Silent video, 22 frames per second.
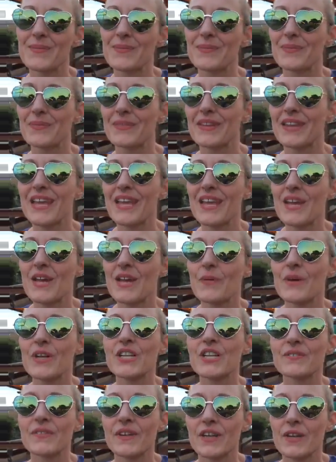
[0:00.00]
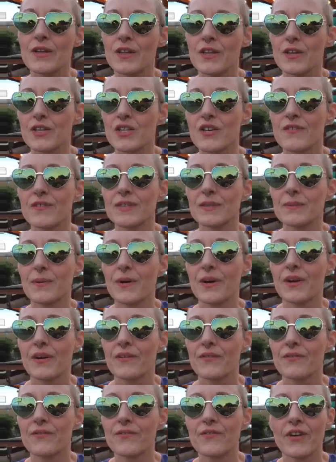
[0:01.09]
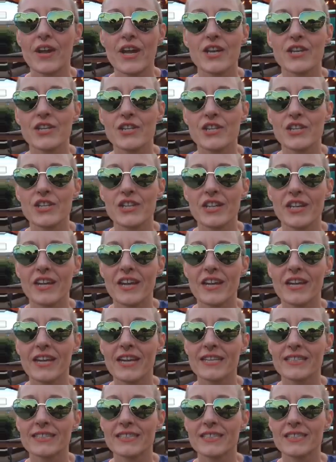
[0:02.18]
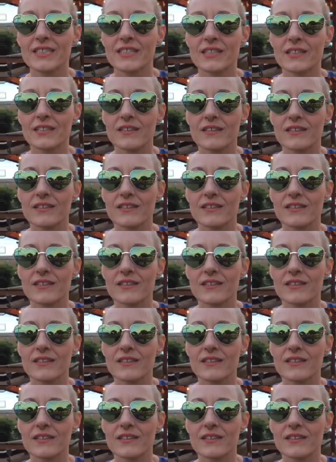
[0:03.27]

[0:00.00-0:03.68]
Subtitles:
cool. We just found out that Geoff is part French, and he has this